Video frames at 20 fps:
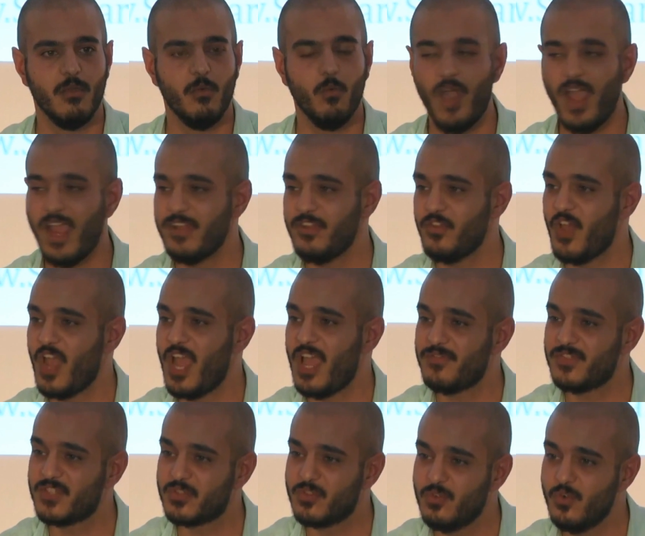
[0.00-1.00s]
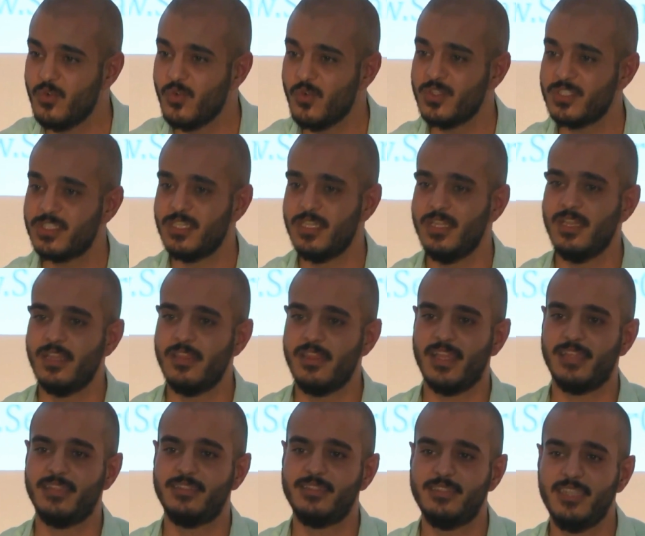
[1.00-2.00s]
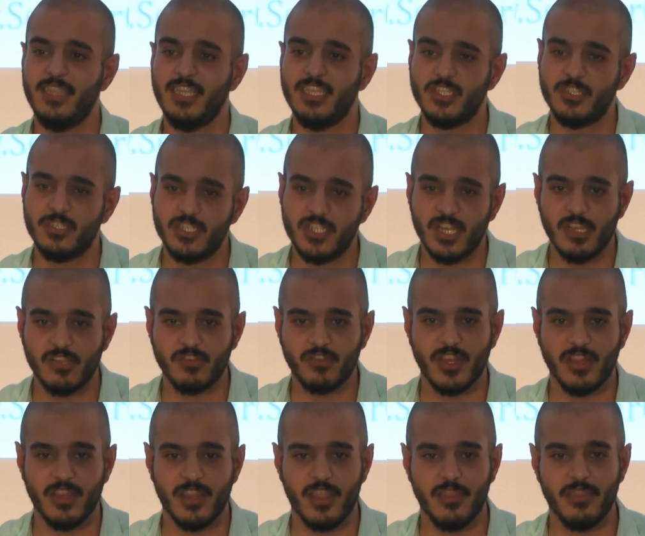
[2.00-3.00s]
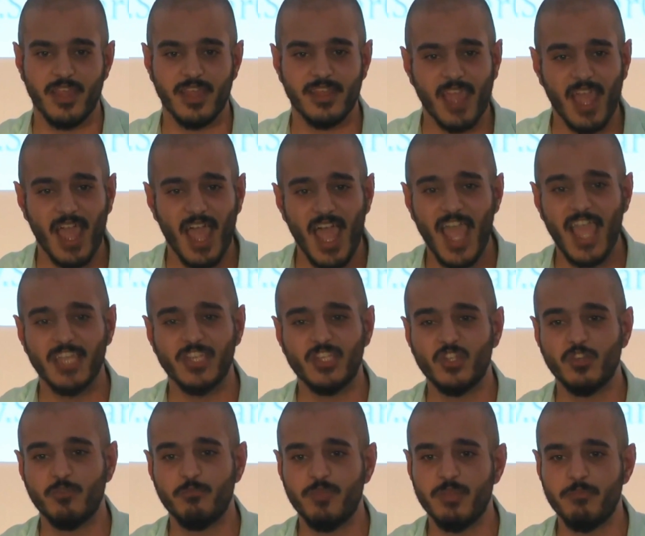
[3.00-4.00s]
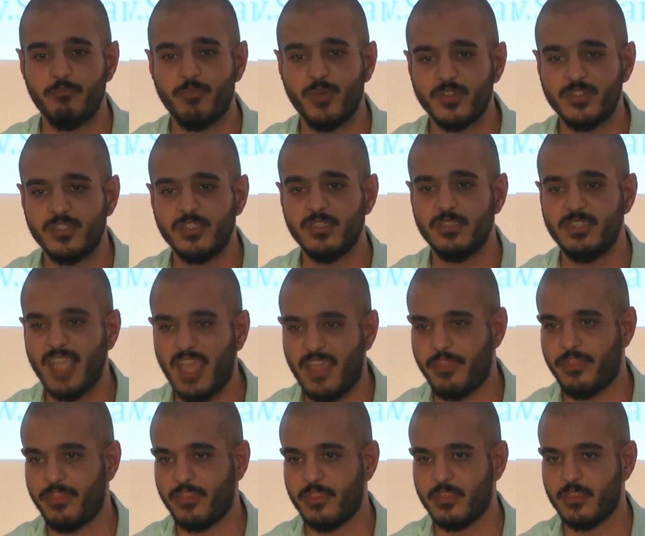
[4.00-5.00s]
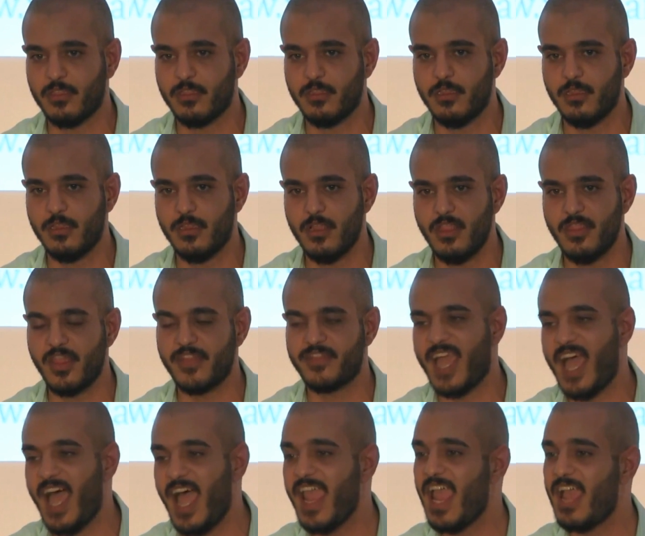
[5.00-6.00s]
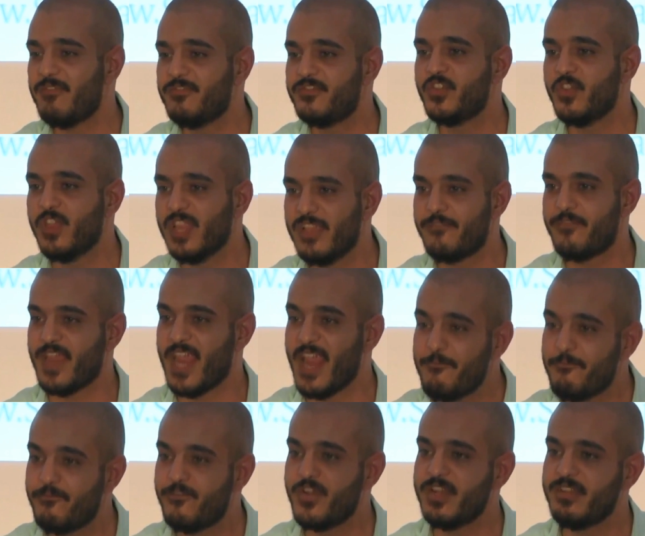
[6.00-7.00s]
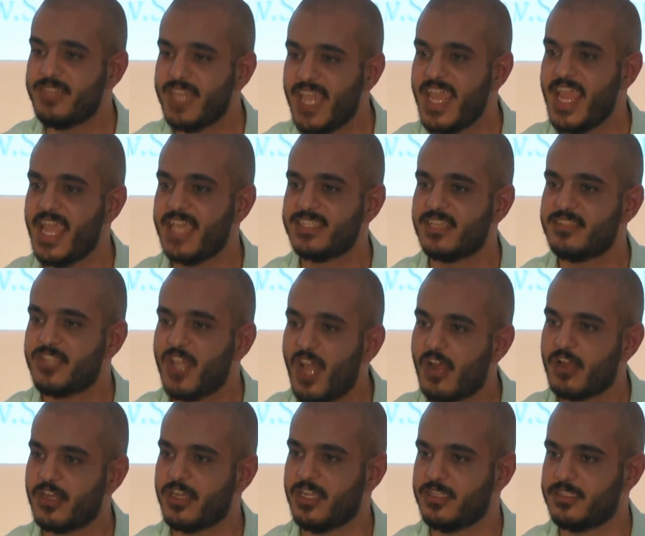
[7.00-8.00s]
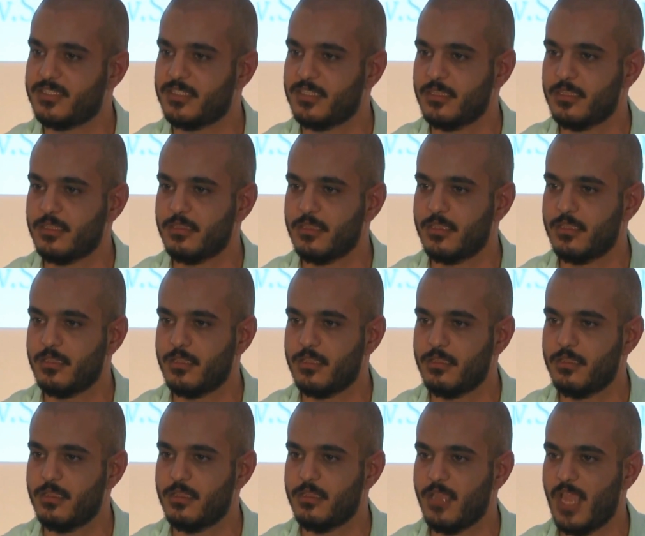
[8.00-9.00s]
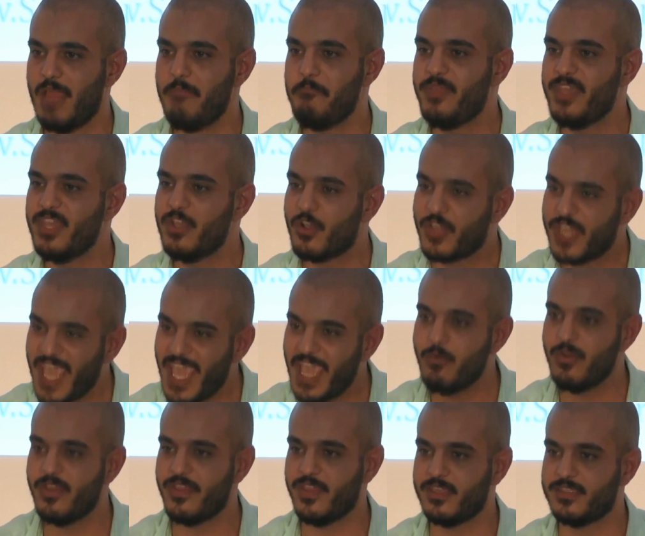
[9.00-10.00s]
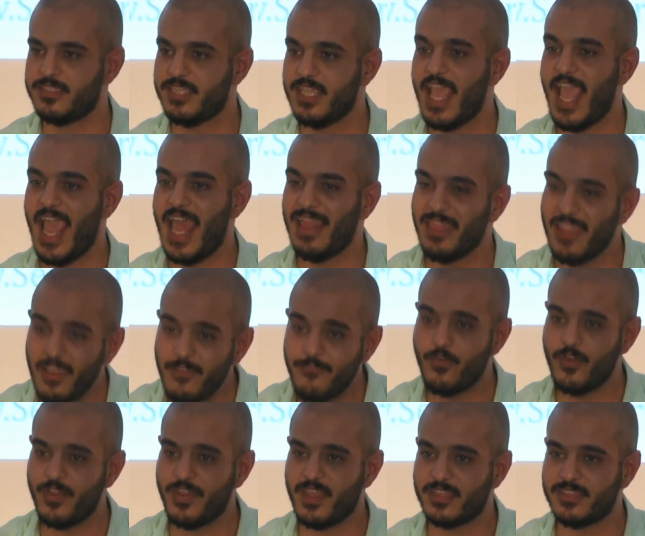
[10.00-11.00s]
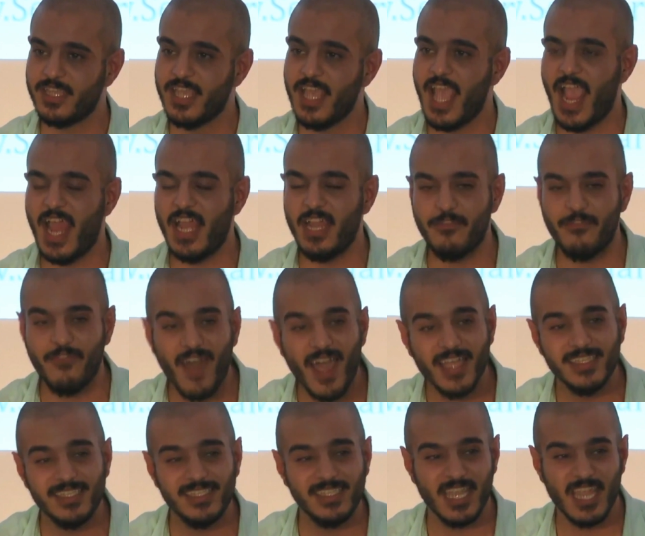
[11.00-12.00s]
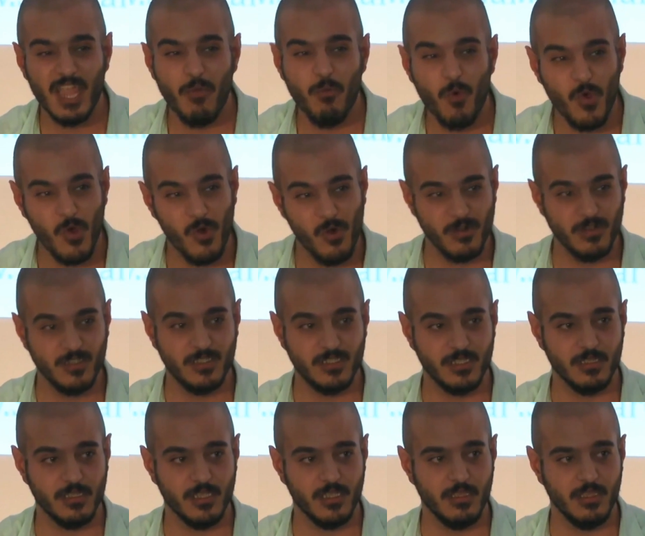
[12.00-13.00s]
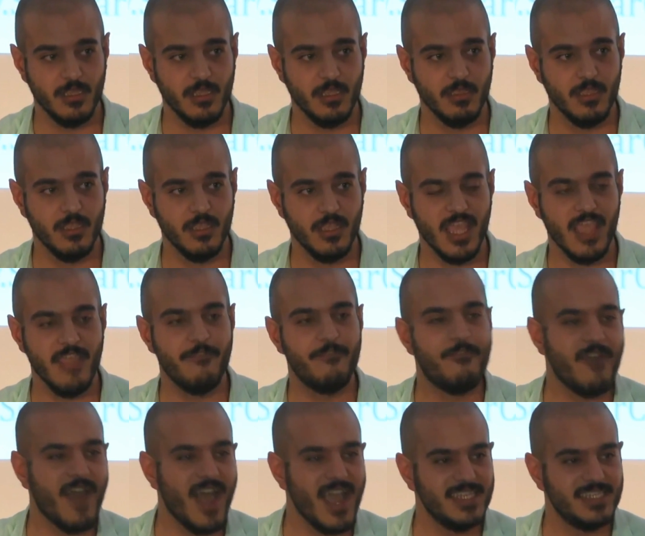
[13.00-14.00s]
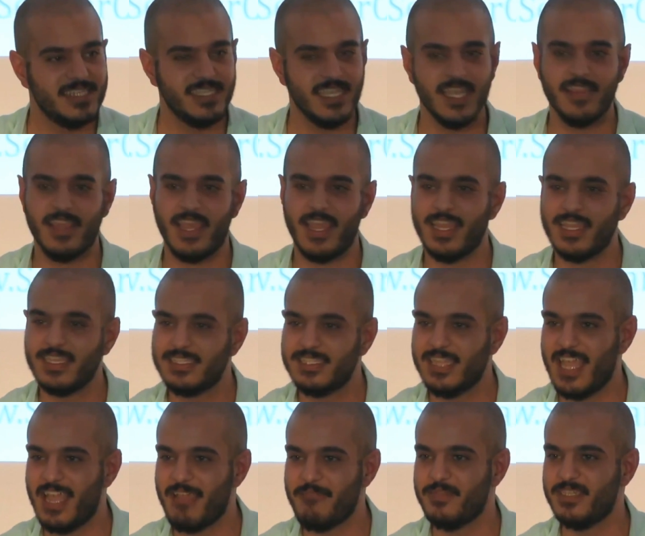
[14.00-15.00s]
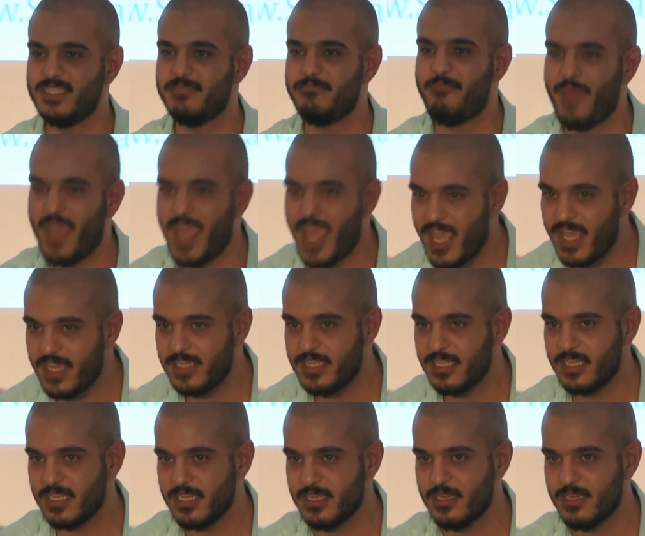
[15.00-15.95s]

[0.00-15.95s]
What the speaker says: Why do you have schools that teach children that I should be put to death, that I have to live every day as a target and be okay with it and live with it. And if I say a word, if I say that Islam is bad,